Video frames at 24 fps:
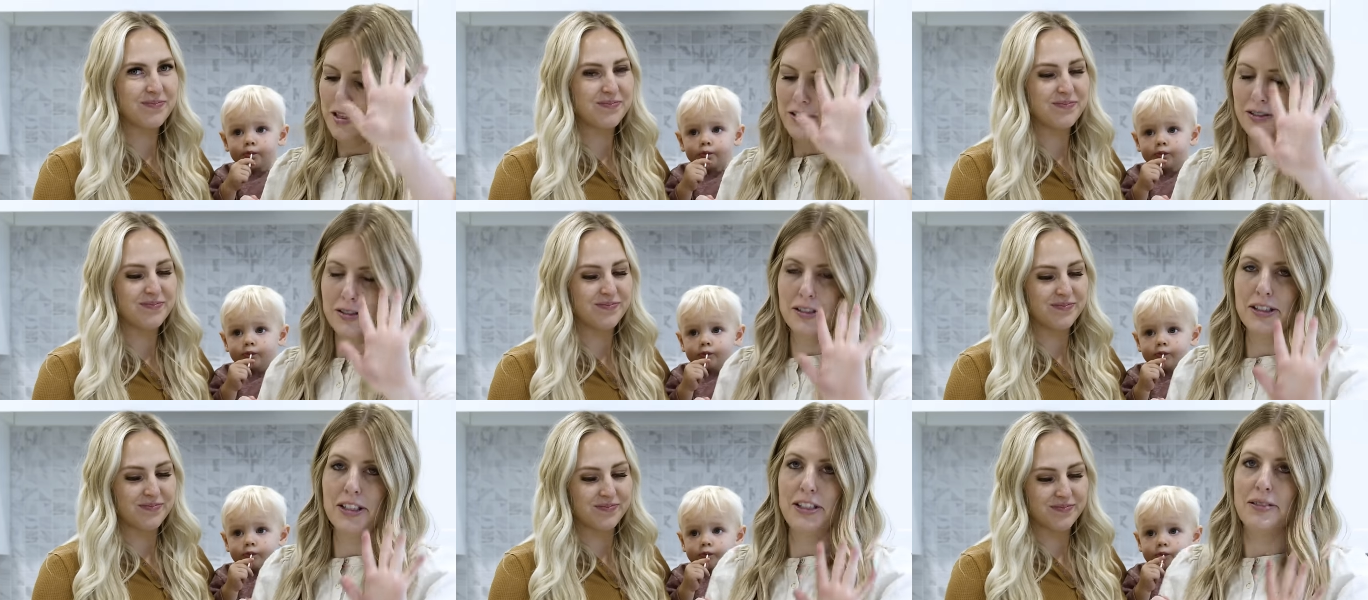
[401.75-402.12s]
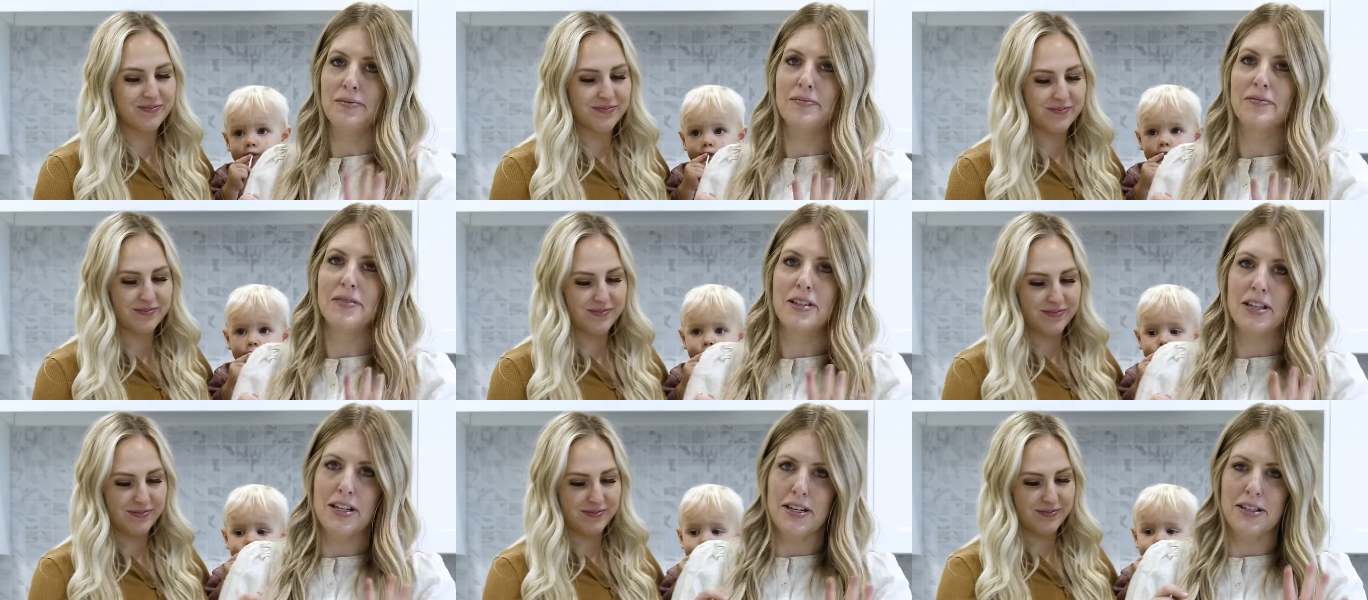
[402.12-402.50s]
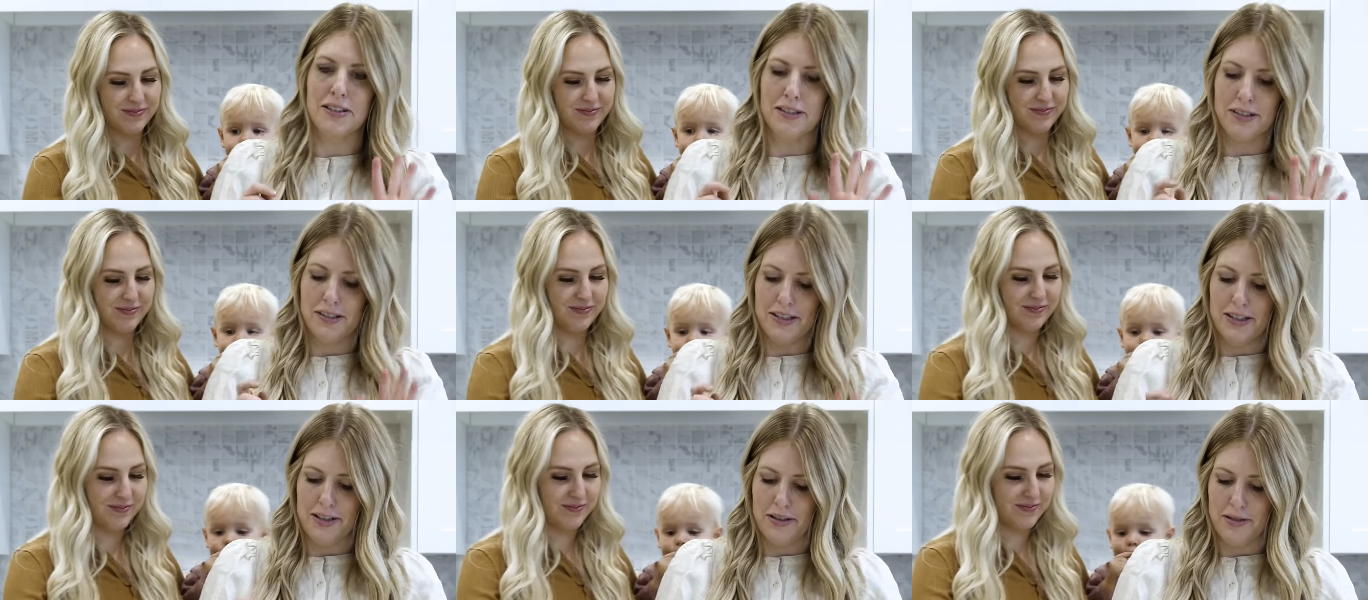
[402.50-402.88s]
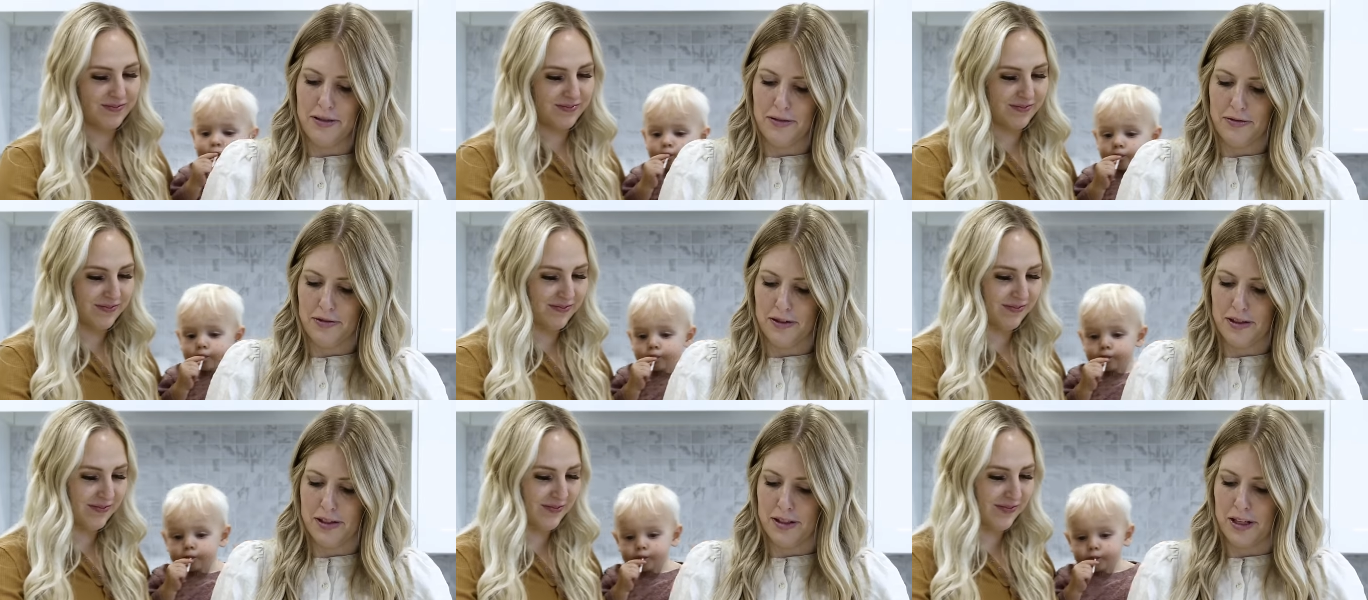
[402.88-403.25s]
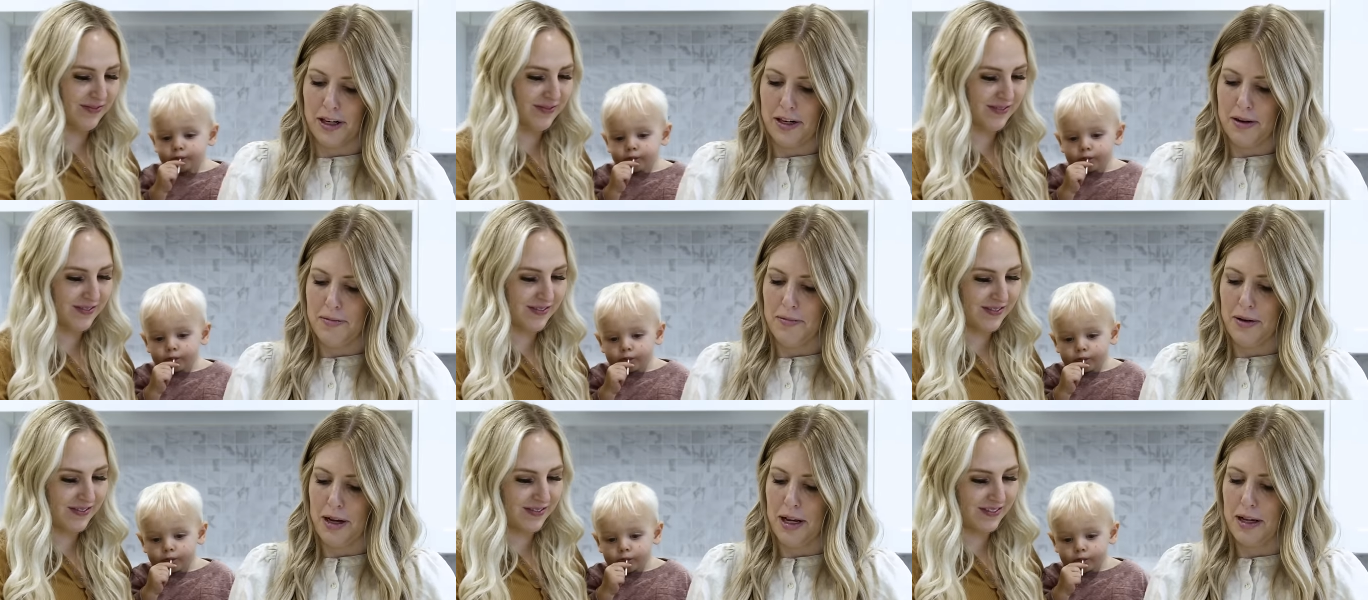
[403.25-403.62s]
Speaker 1: Easily, easily. Go for a
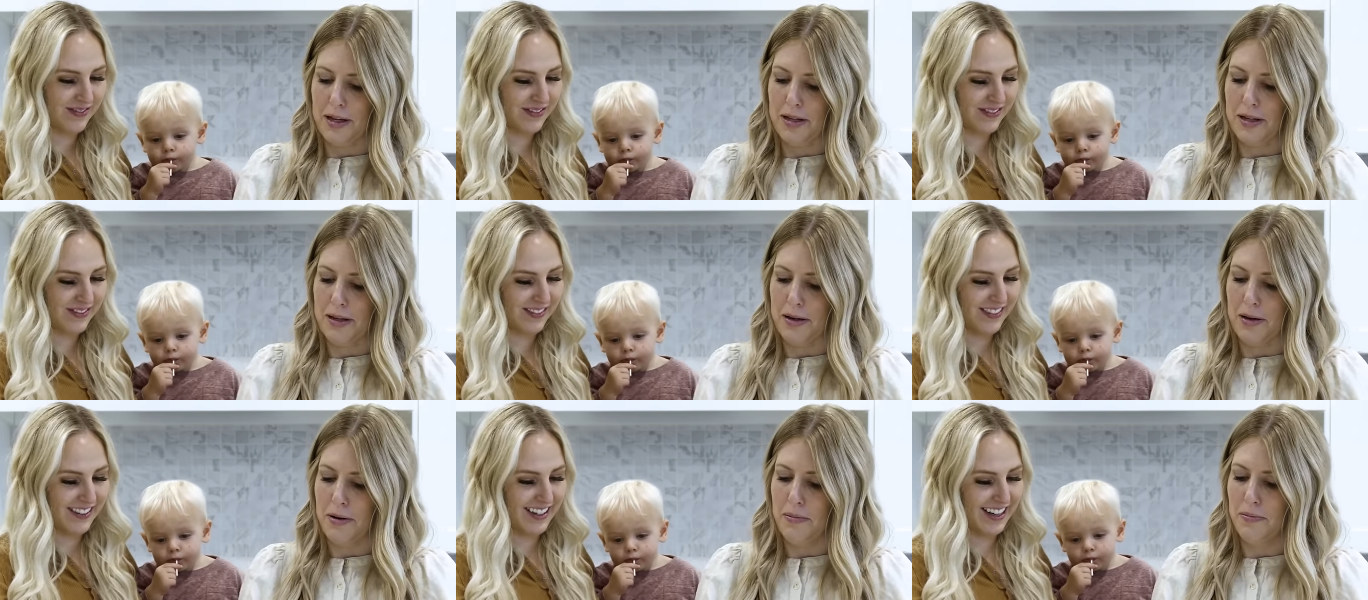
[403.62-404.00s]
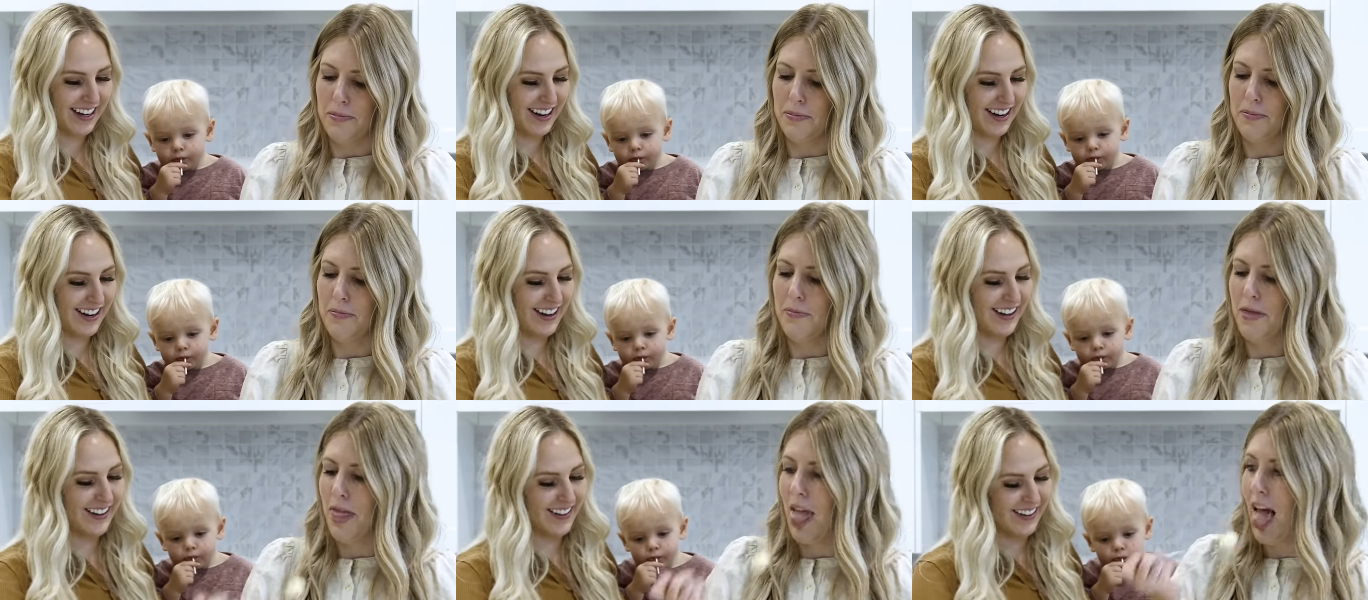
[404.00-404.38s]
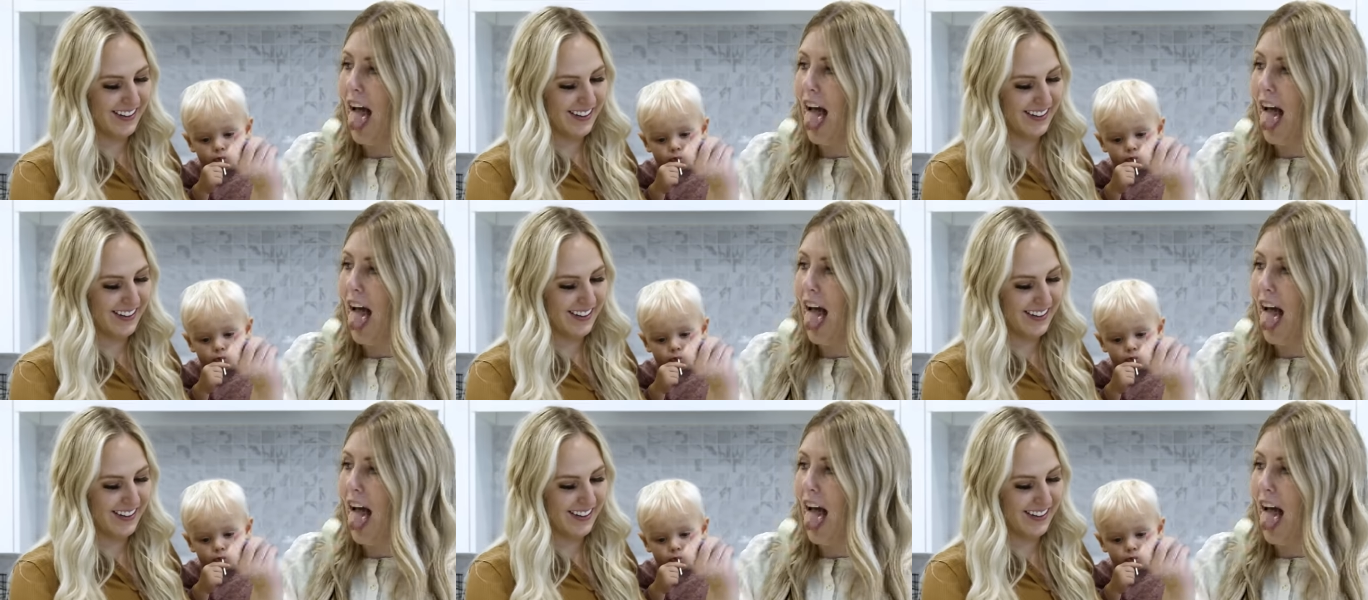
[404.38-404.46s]
second bite. Yep. Yeah.